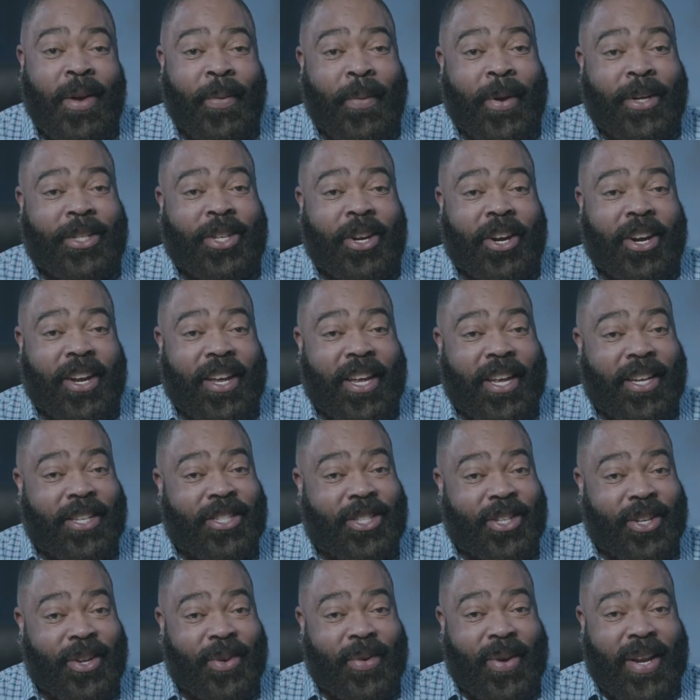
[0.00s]
which are
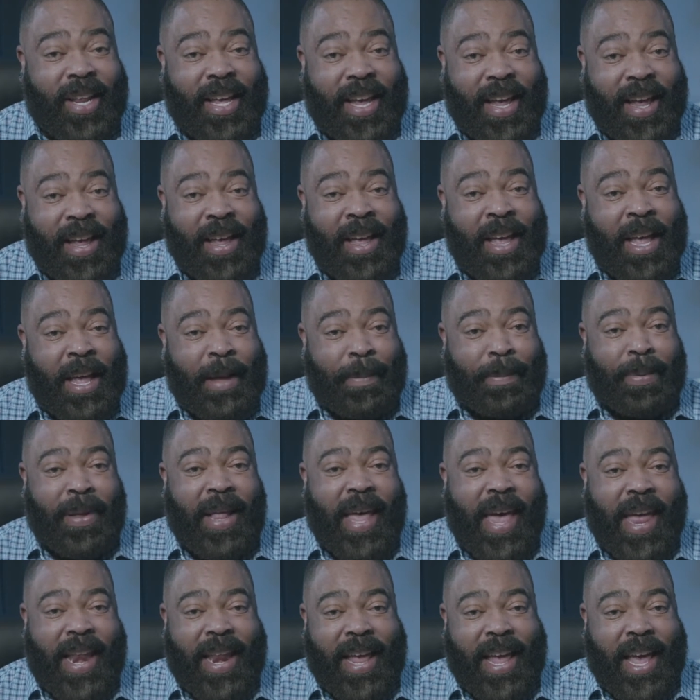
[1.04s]
ingenuity,
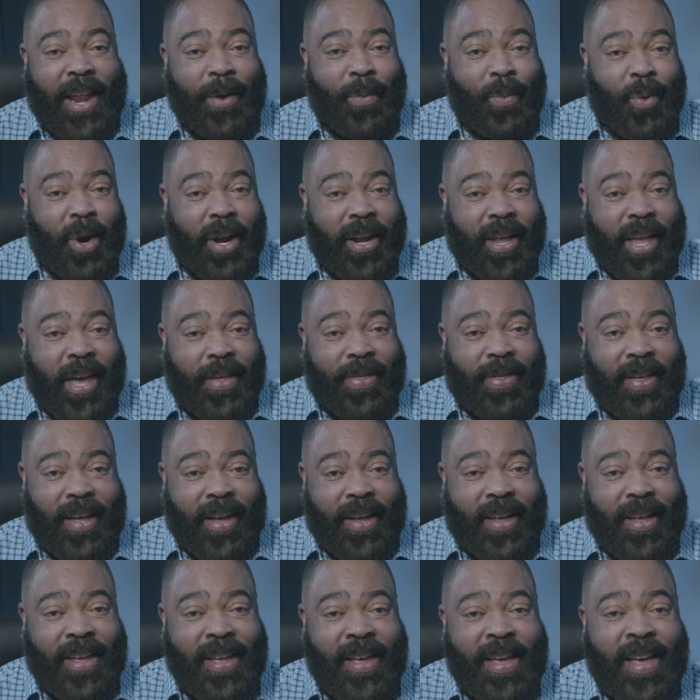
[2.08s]
planning, and work ethic,